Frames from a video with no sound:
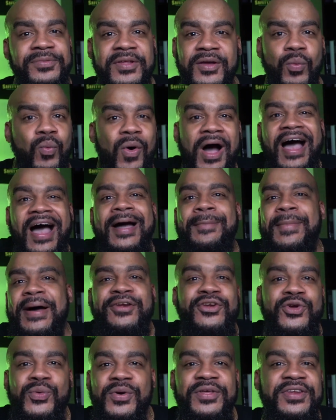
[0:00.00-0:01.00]
Why am I
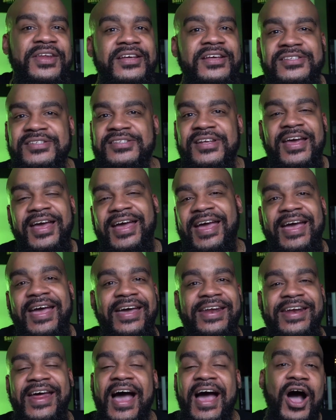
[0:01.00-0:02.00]
doing this?
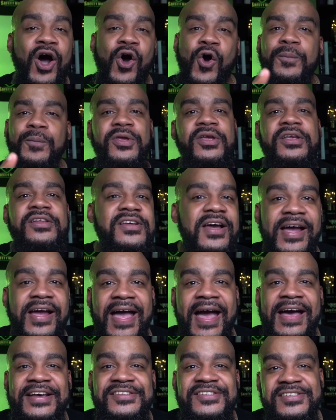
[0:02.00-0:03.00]
And I hope you
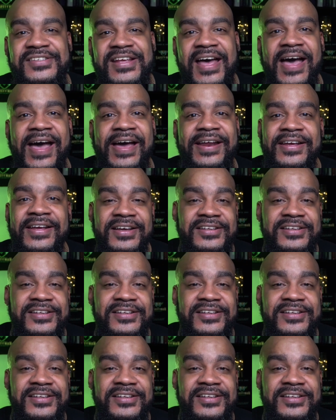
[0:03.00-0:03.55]
guys decide